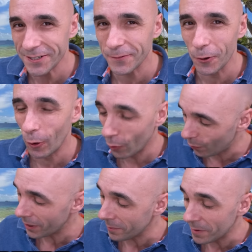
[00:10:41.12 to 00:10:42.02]
of all,
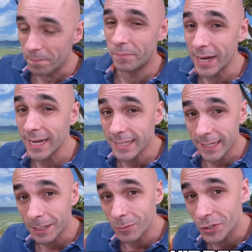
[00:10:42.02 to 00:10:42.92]
when I'm in bed
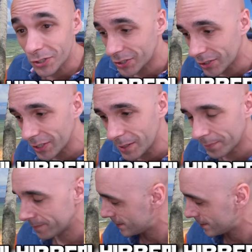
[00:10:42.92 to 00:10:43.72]
and I'm asleep...